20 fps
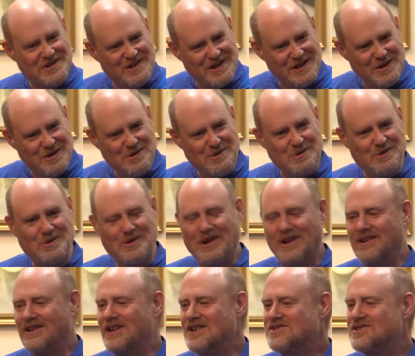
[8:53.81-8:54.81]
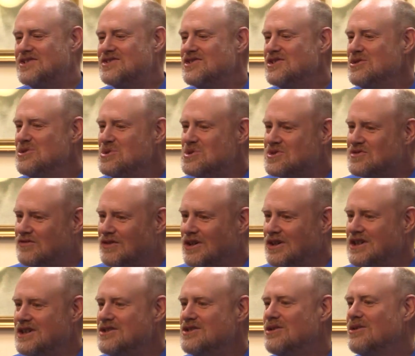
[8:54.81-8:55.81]
to you unless it's
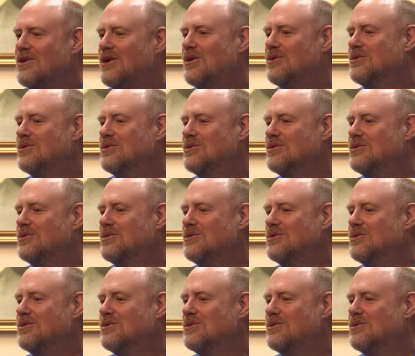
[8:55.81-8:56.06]
useful in your